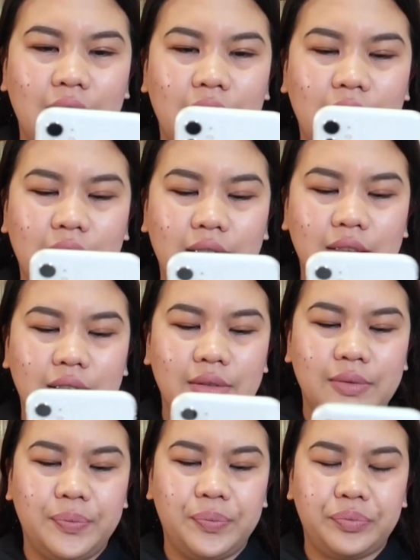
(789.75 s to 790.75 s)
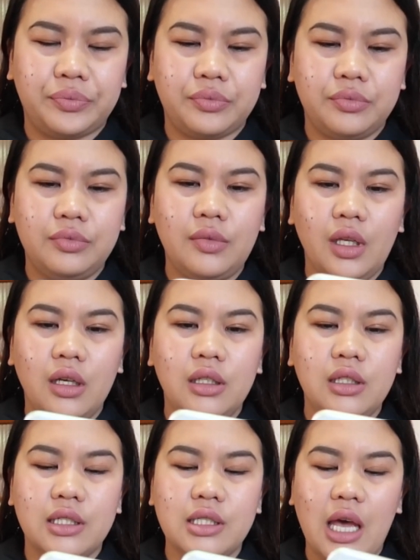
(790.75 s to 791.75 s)
And
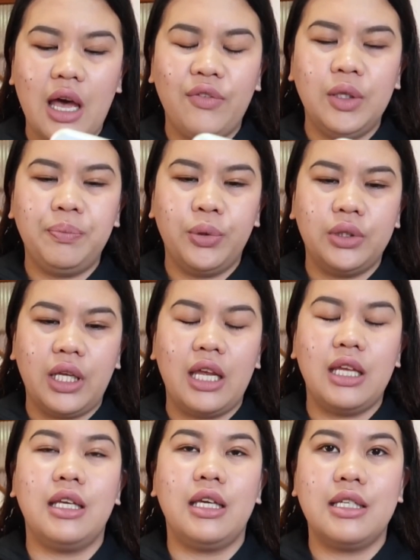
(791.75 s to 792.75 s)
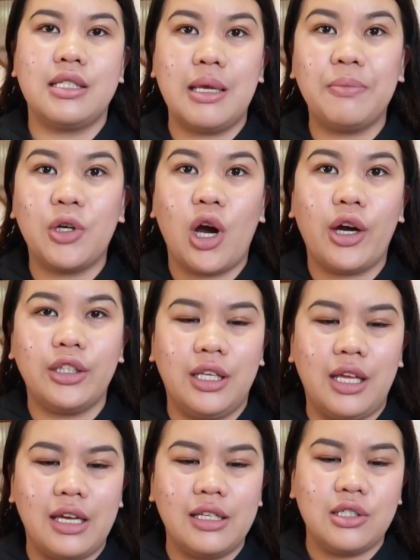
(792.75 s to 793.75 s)
yes, I haven't put any SIM card
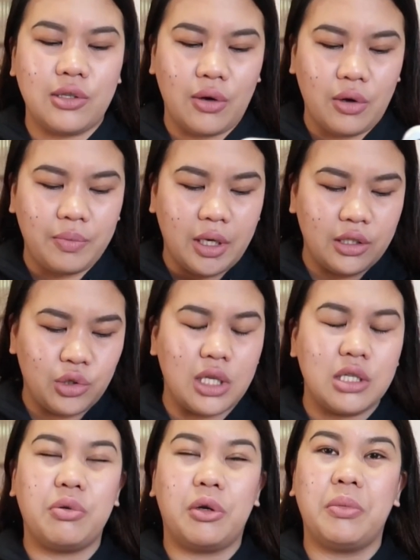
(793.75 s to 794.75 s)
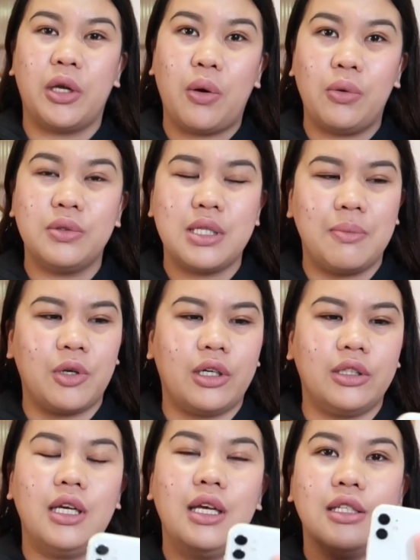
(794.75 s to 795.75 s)
yet, so I'm gonna transfer my old SIM
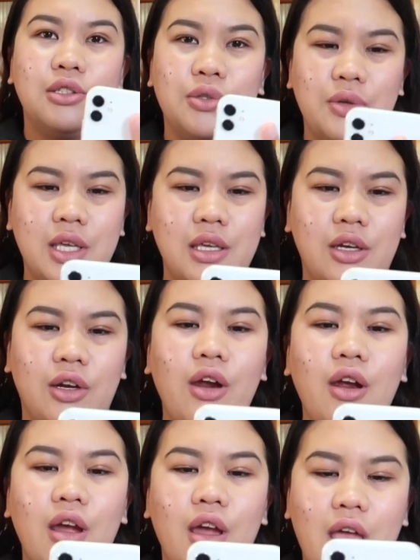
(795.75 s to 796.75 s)
card to here.